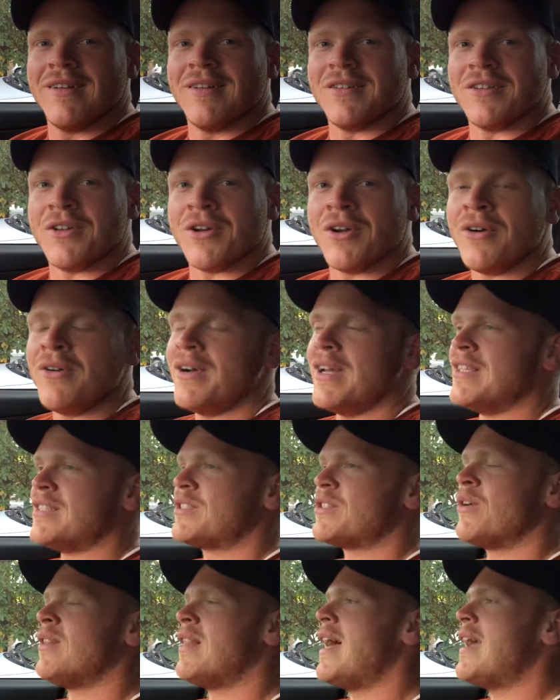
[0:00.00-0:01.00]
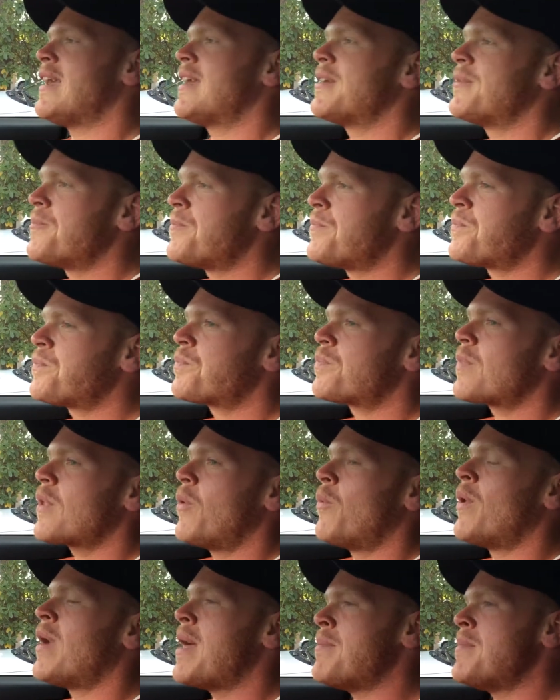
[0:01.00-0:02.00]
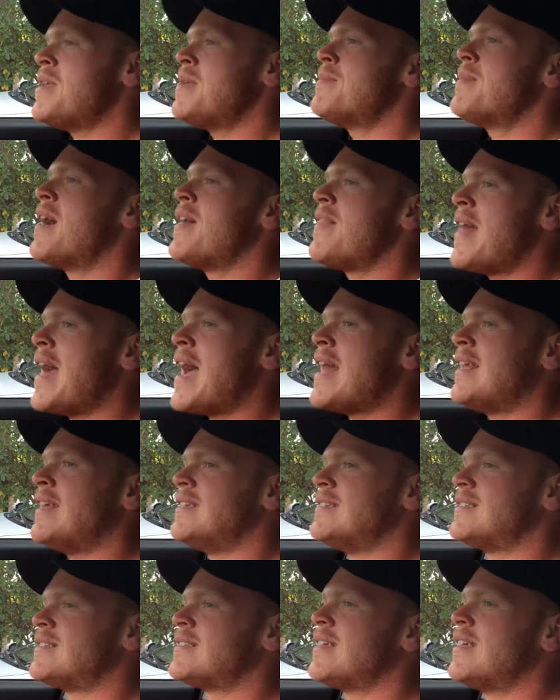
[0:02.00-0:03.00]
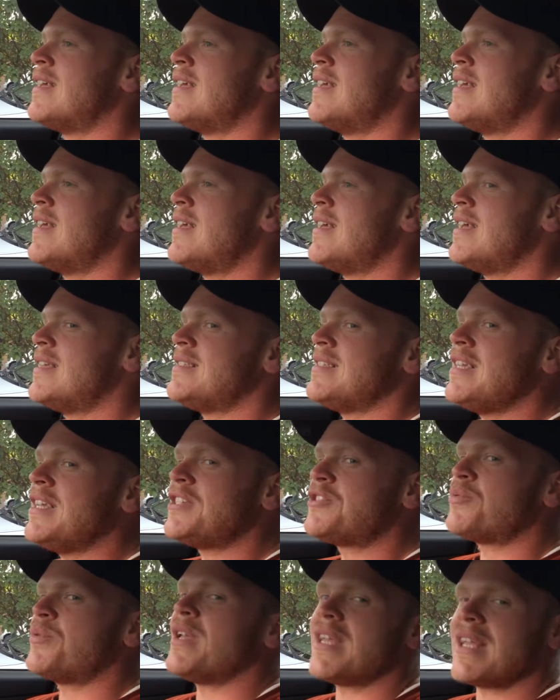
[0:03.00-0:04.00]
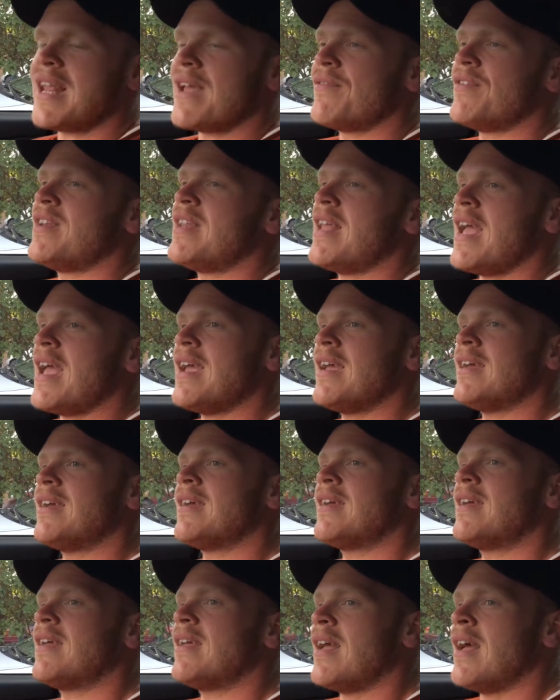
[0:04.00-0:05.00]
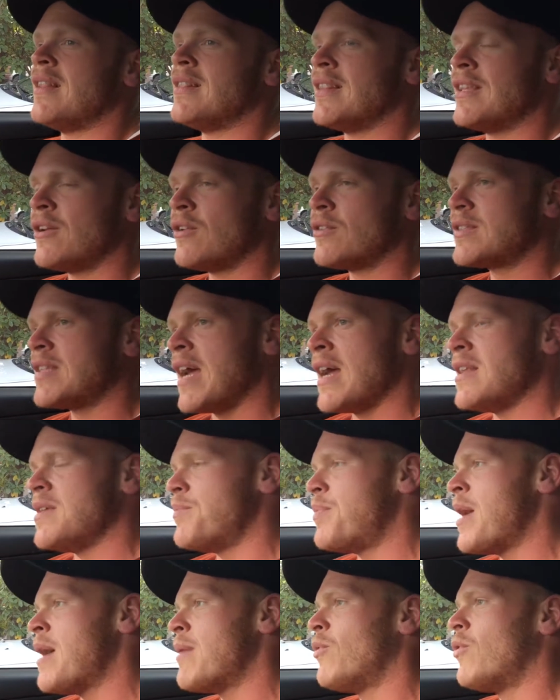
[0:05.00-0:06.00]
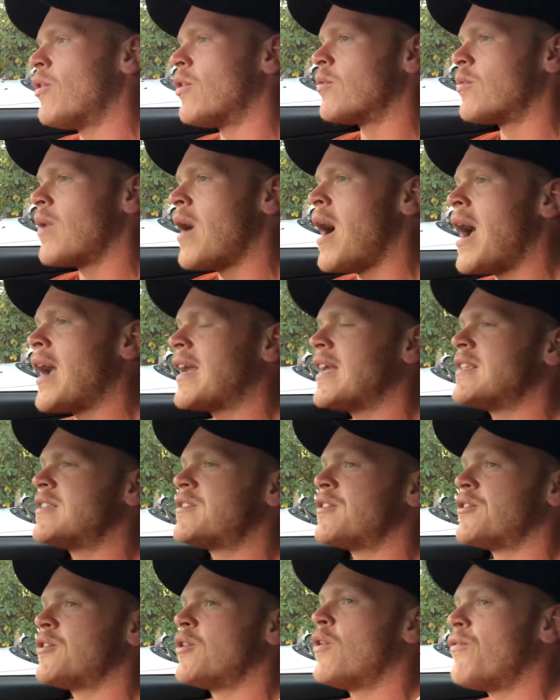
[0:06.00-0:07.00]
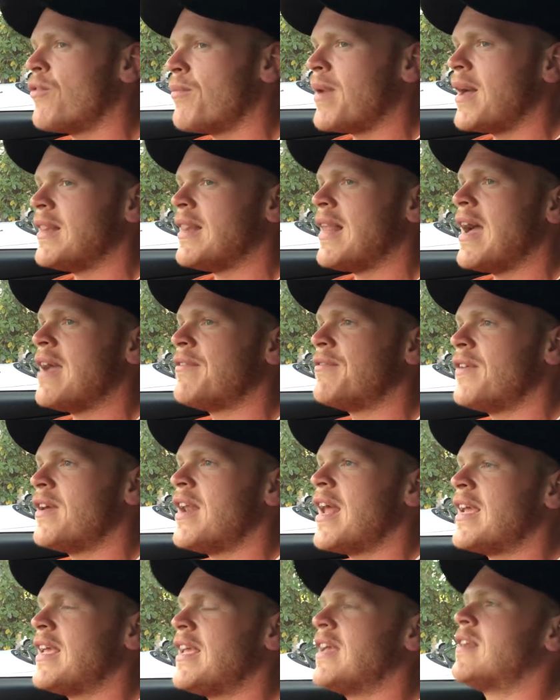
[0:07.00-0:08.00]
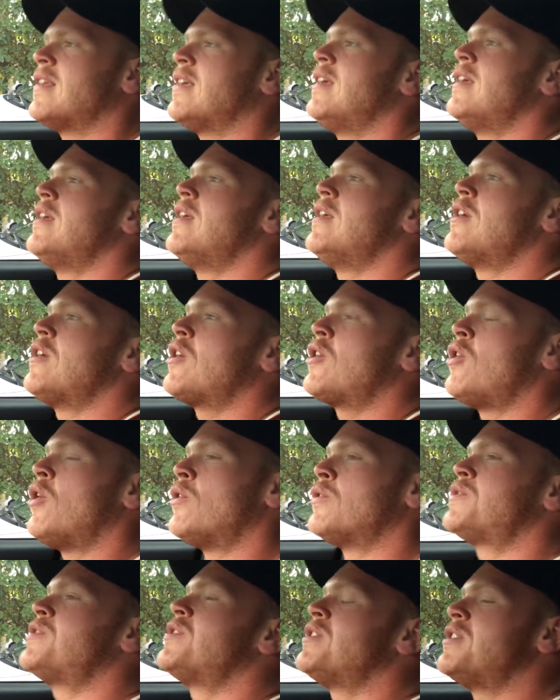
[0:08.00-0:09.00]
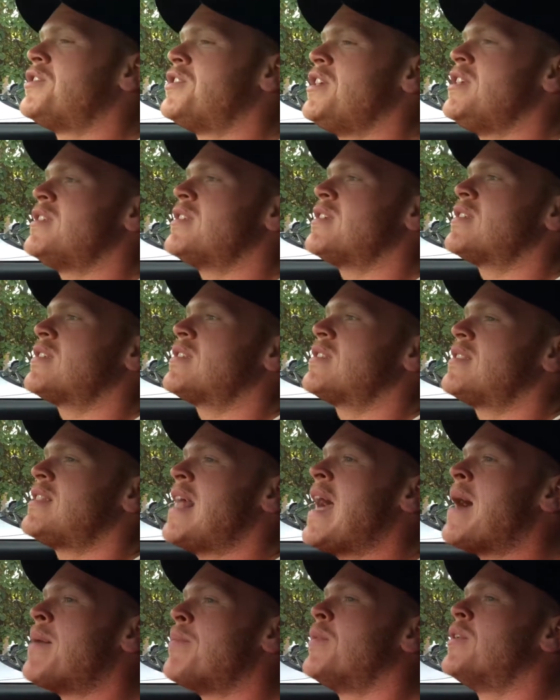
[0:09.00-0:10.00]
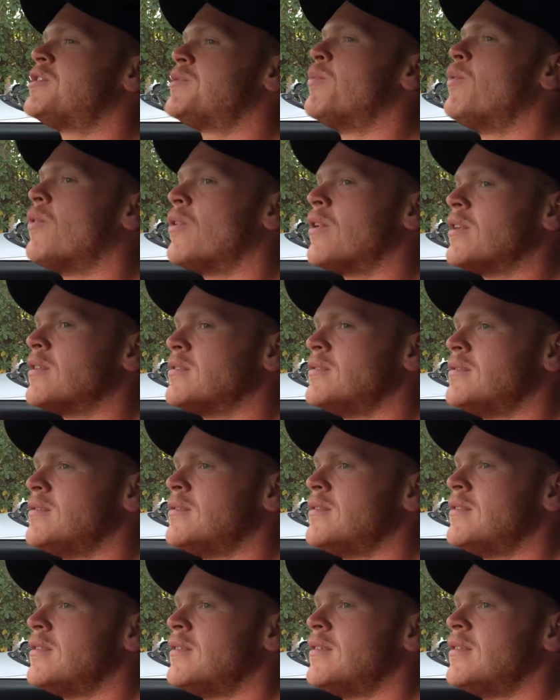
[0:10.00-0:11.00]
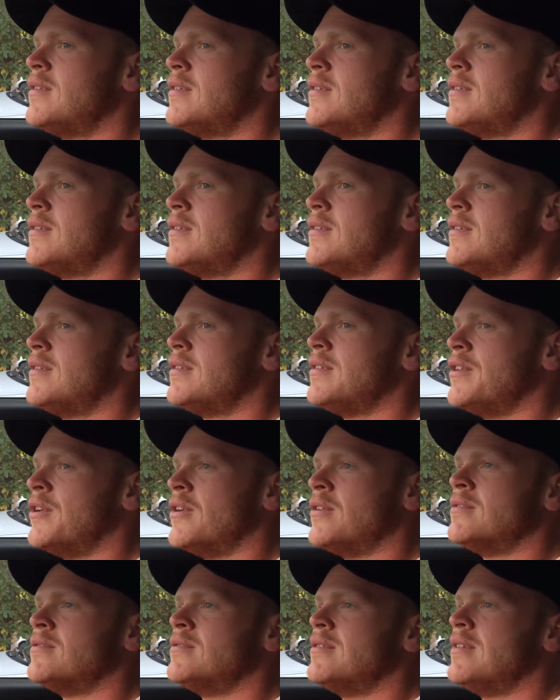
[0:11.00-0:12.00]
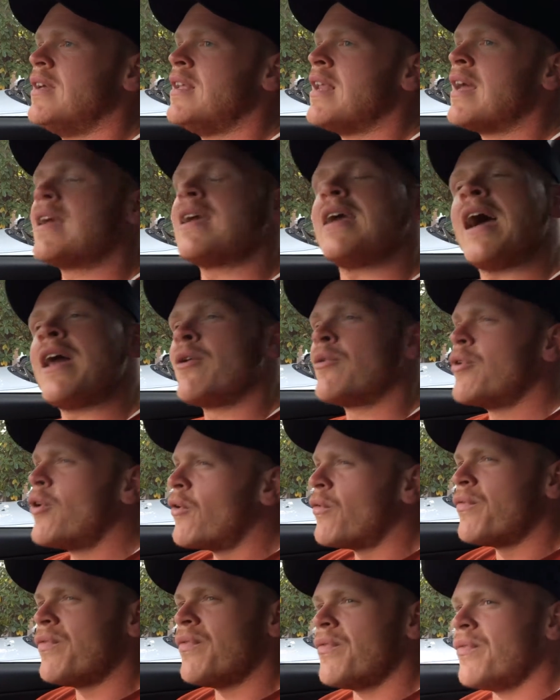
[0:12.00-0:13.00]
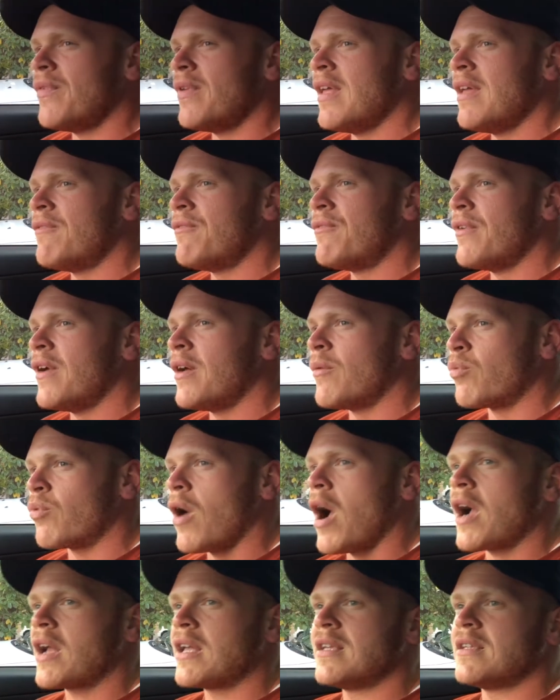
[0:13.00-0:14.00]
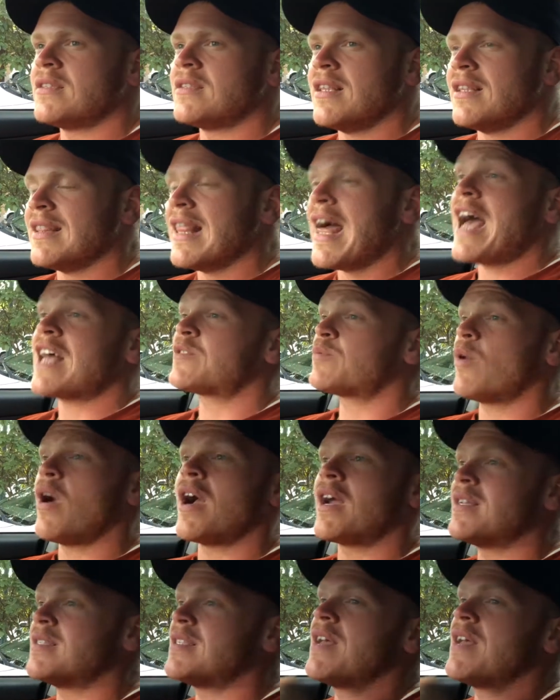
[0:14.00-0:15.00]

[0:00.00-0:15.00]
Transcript: And so, like, what I mean by that is each week and every day, a little tiny pebble or rock gets turned over in my life, and I get closer to Jesus that much more. And like, I don't know if a rock is the last rock is